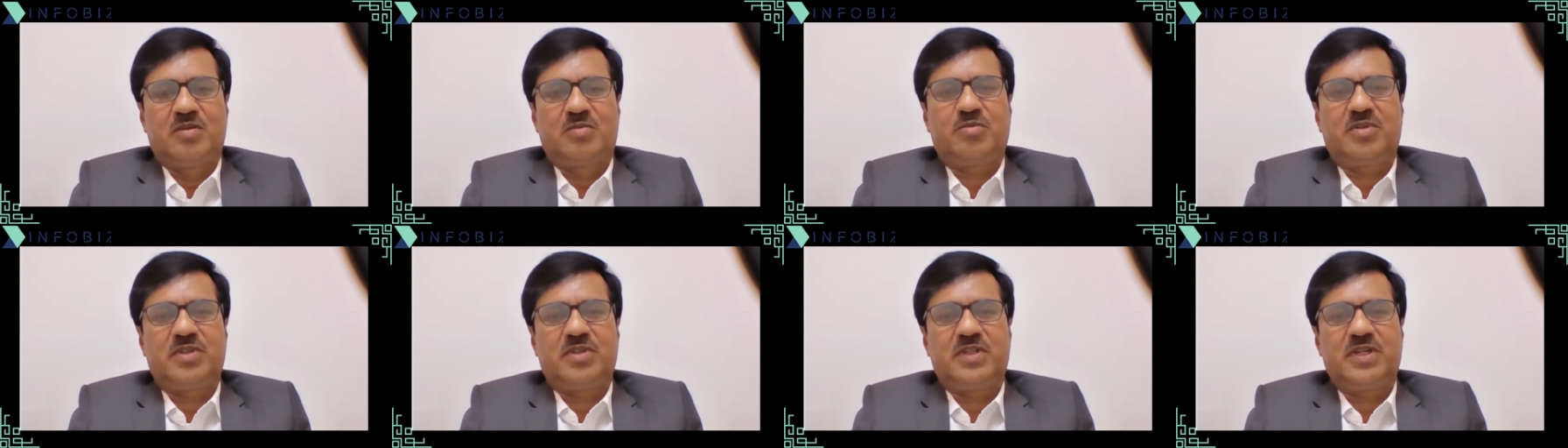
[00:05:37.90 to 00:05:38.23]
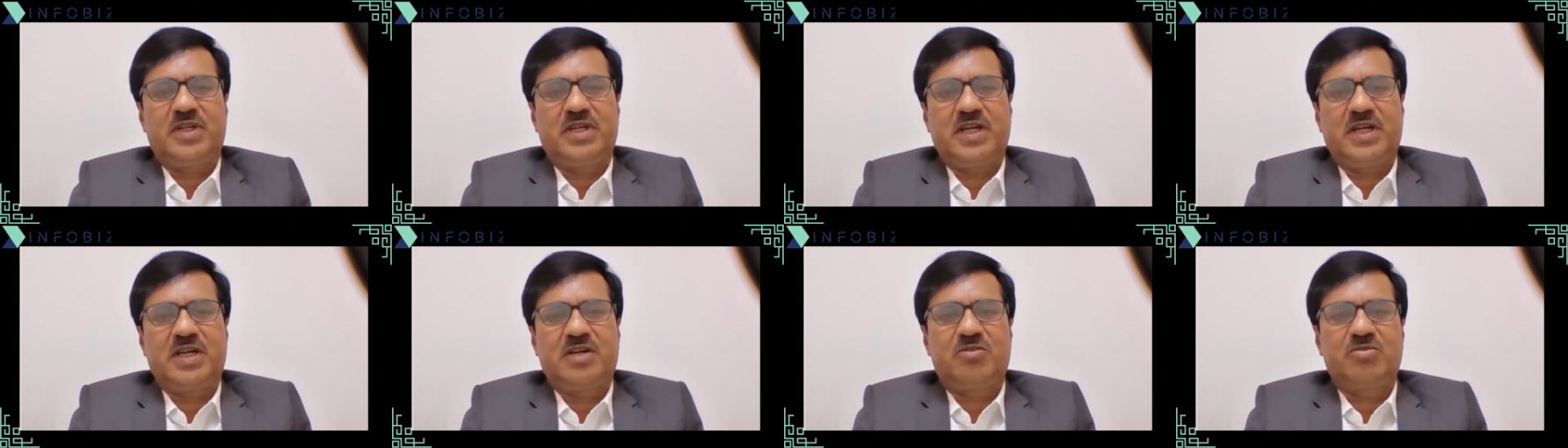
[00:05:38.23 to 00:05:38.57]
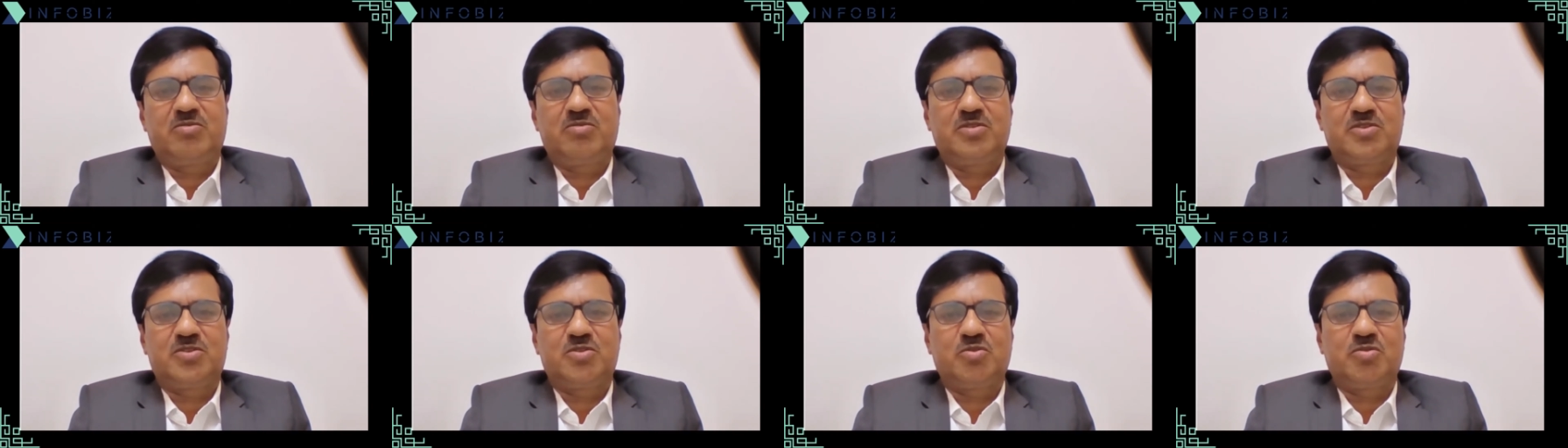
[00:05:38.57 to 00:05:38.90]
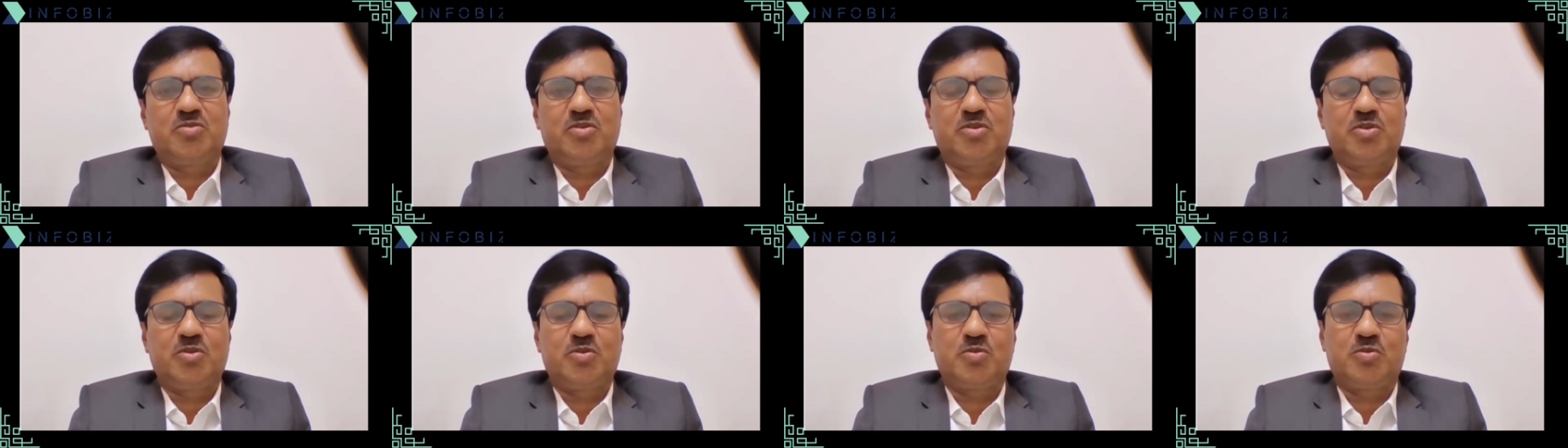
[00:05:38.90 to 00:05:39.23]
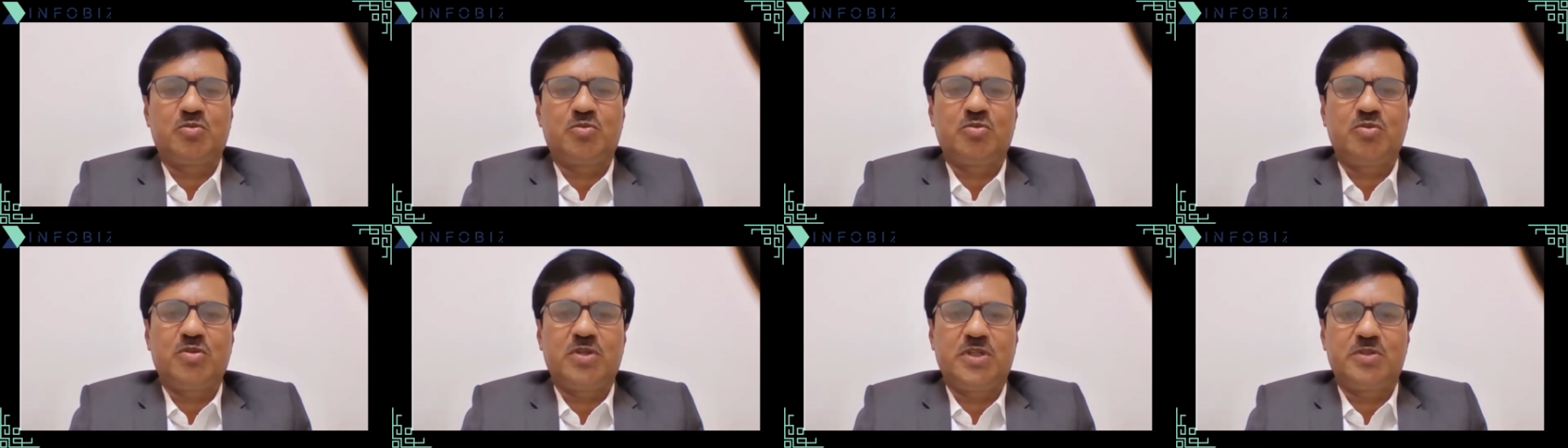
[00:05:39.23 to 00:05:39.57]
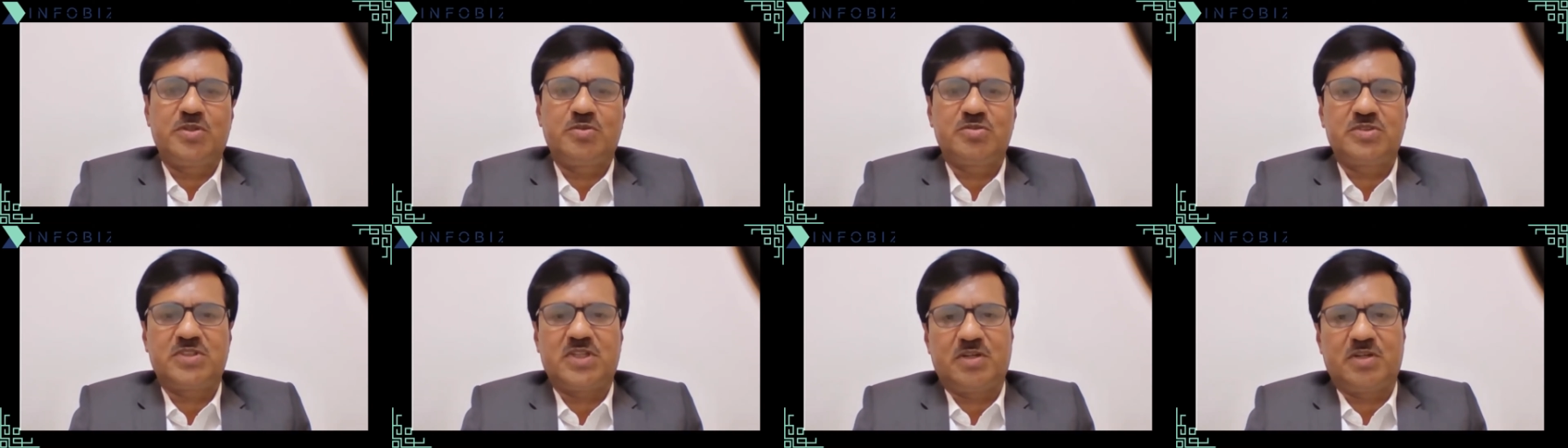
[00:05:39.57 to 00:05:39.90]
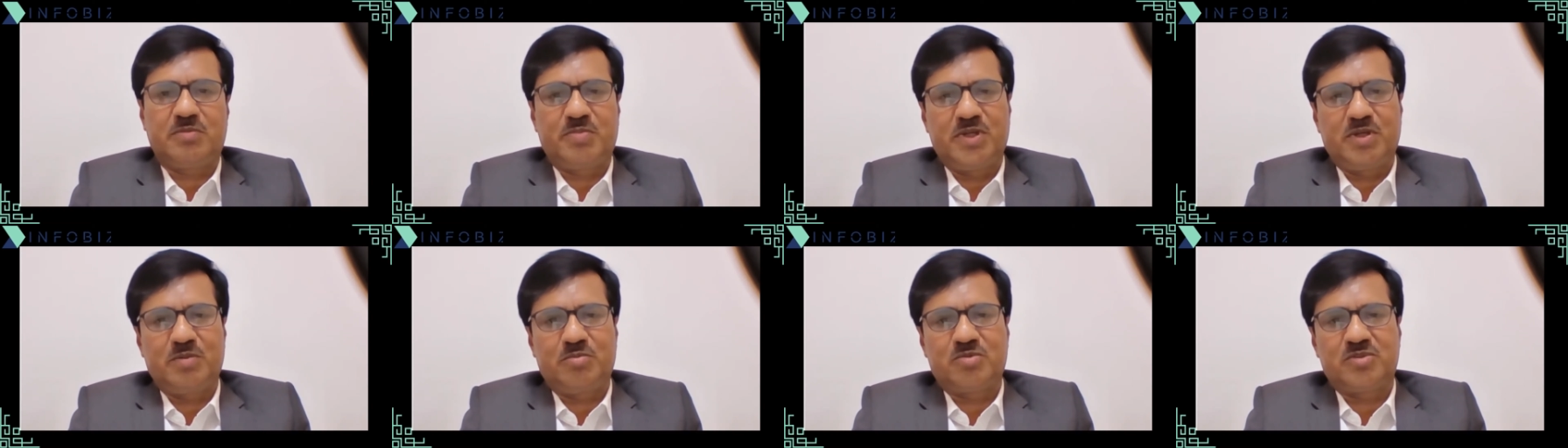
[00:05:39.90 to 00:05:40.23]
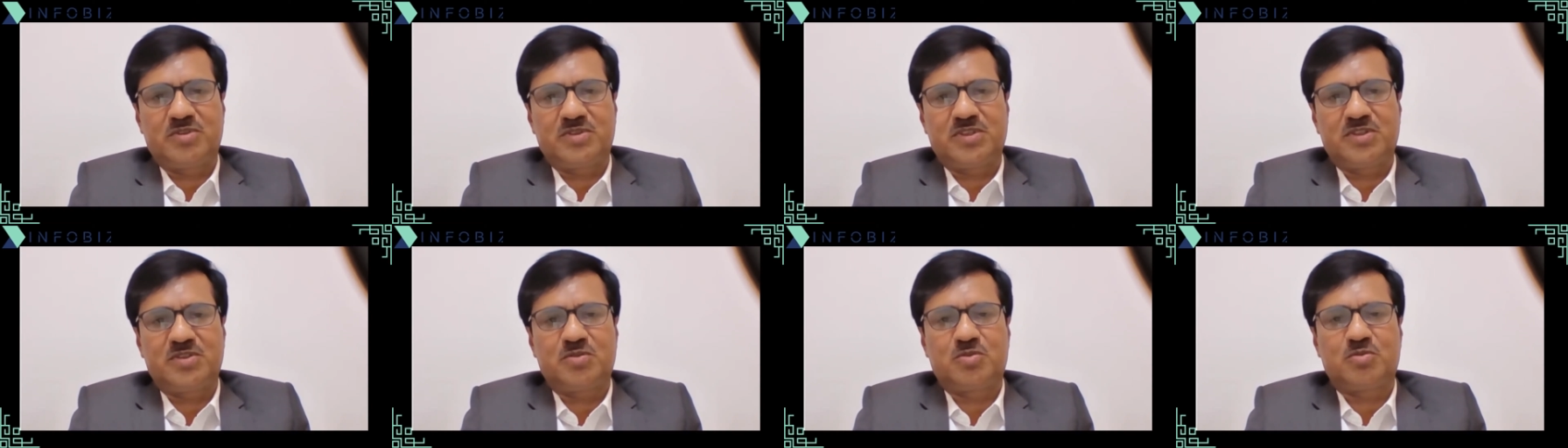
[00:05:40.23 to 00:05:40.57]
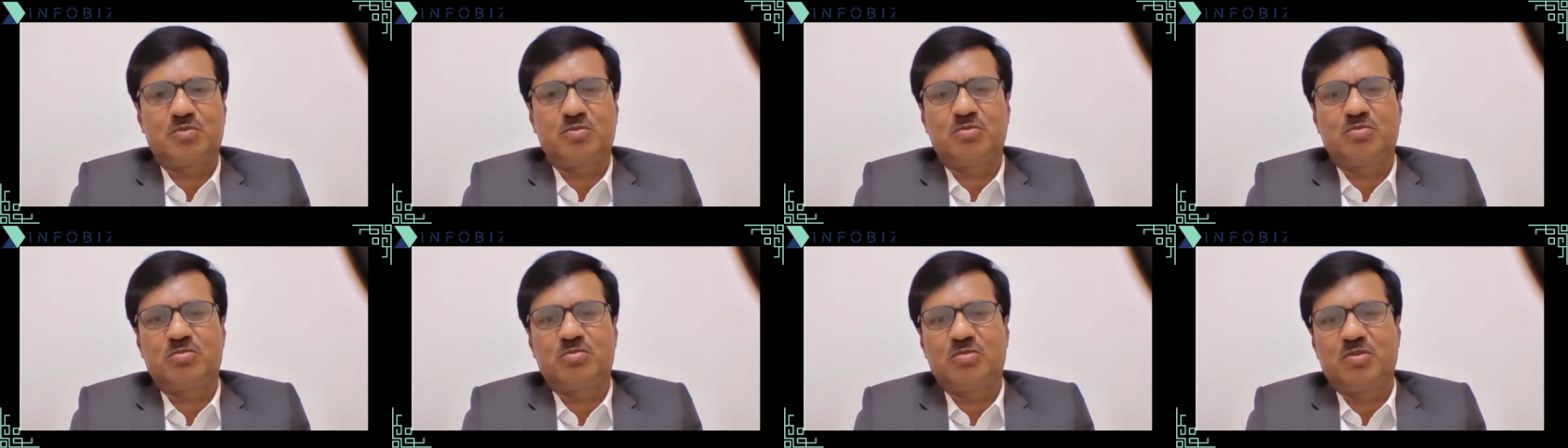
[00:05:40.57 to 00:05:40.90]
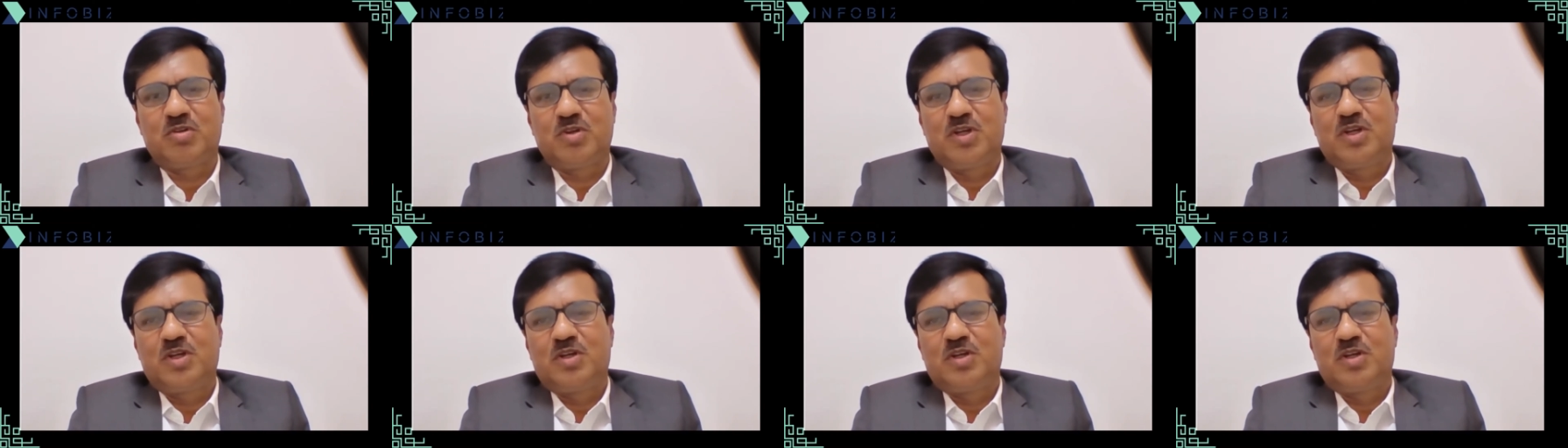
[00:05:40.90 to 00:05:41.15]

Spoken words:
For that account also we use RPA process to